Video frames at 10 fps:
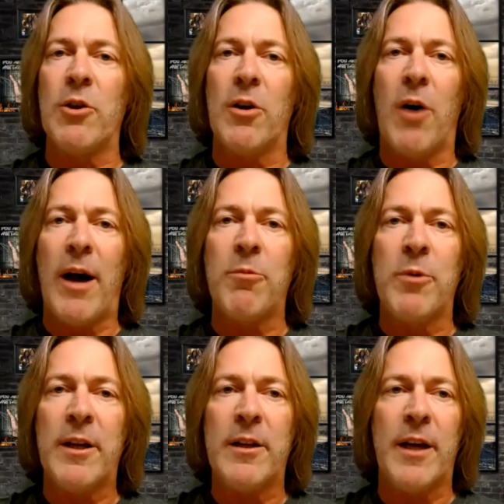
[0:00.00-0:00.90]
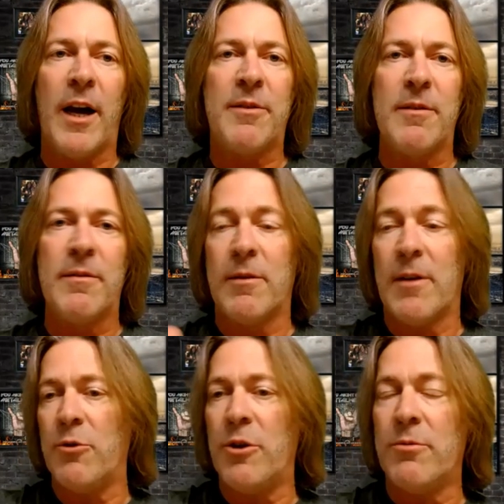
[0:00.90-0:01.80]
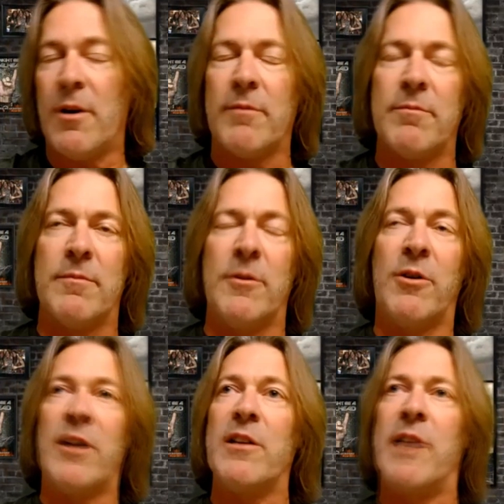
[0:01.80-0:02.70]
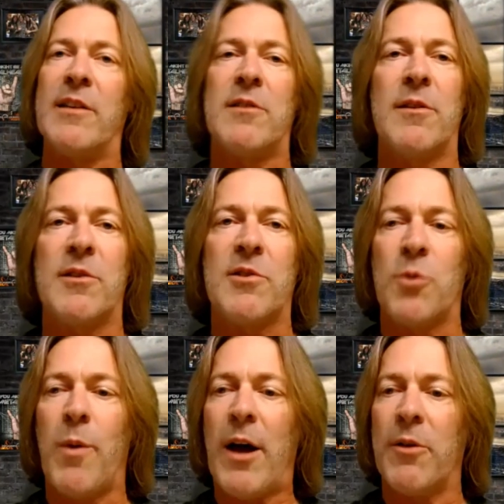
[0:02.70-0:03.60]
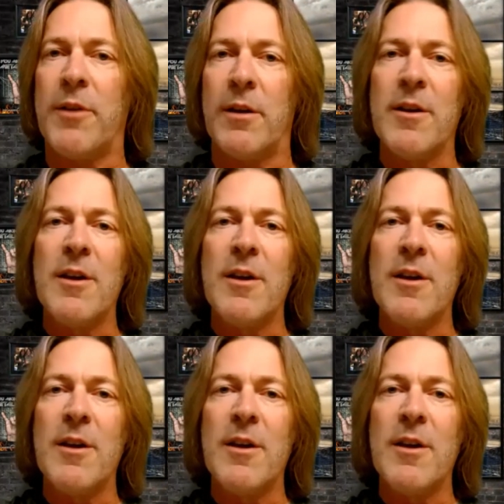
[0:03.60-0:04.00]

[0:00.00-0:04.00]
you know, and you can attest to this as well.